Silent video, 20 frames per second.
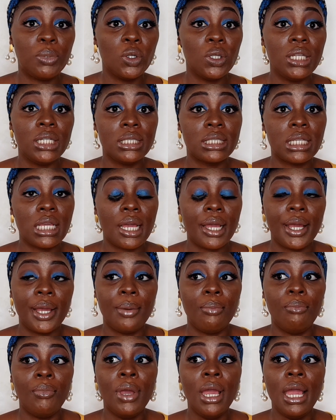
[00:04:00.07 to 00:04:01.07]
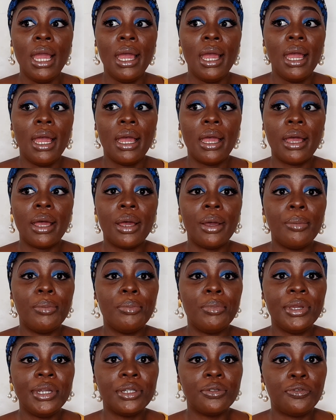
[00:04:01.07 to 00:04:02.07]
police
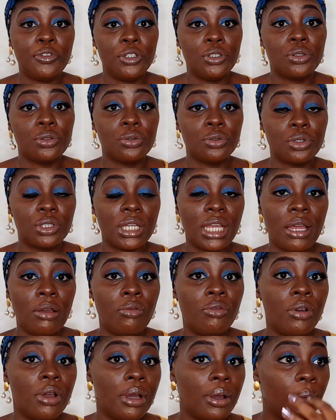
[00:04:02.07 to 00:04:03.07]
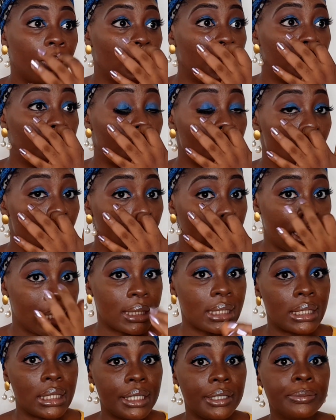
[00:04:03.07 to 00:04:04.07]
individuals,
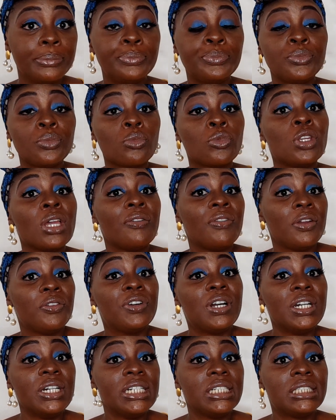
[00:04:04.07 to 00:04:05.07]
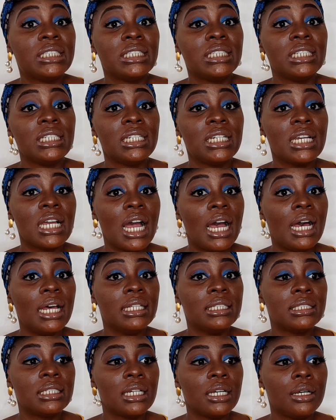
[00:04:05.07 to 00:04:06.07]
FRSC,
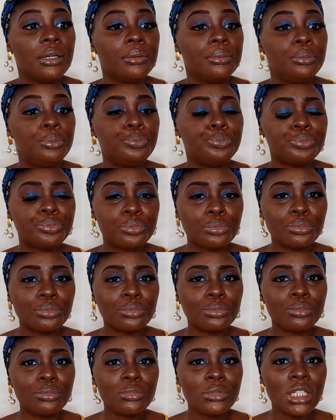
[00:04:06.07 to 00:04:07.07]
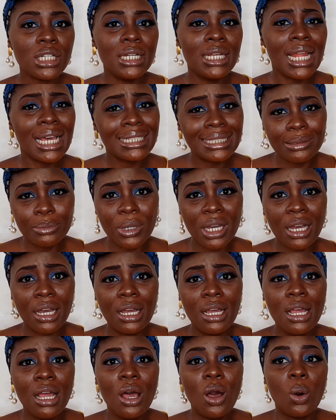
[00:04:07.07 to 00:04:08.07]
and LASMA
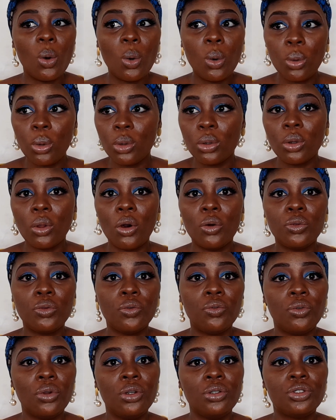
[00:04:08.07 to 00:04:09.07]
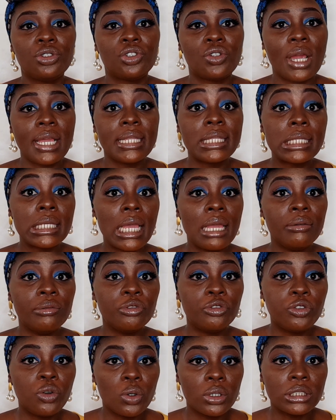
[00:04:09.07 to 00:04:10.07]
all on the road trying to
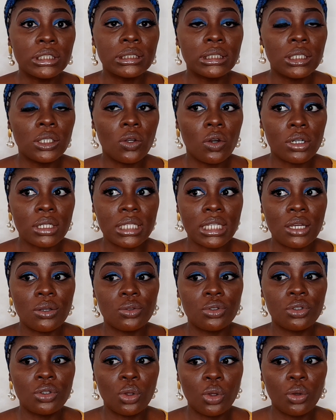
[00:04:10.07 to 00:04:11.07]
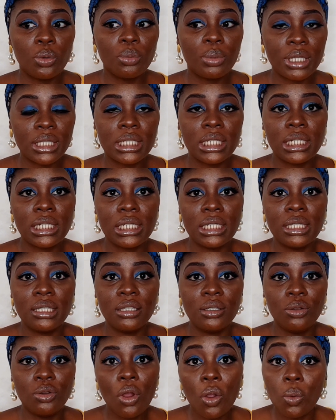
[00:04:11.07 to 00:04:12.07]
enforce the lockdown. So basically
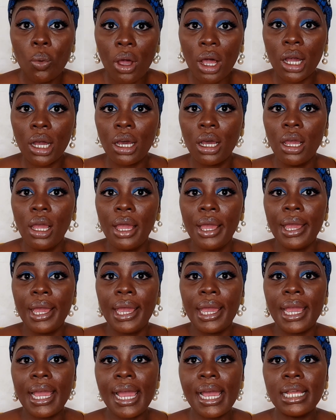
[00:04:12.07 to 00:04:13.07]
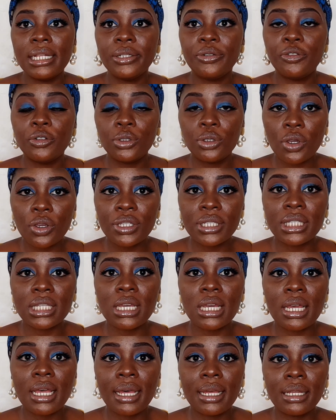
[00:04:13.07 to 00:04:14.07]
no work, and for those
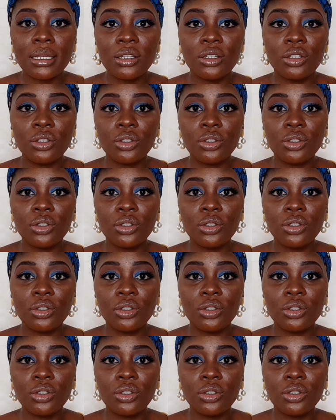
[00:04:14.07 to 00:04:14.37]
that